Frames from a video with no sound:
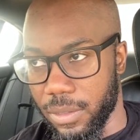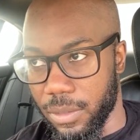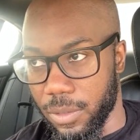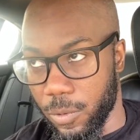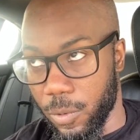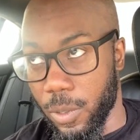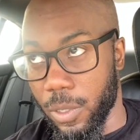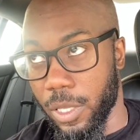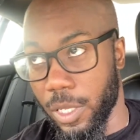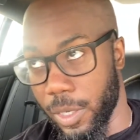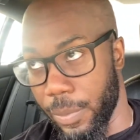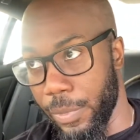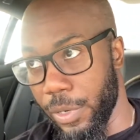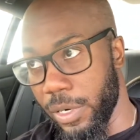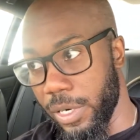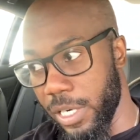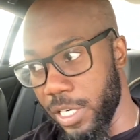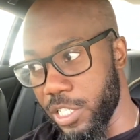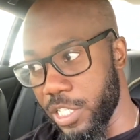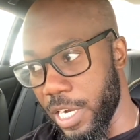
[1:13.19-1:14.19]
or the
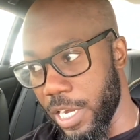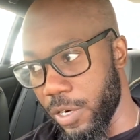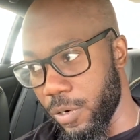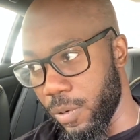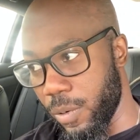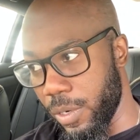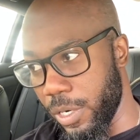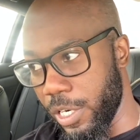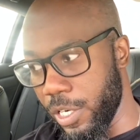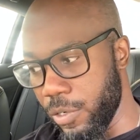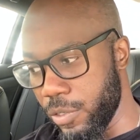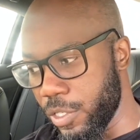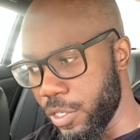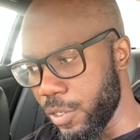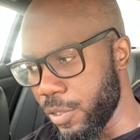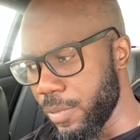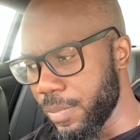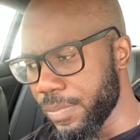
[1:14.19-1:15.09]
community channel on YouTube,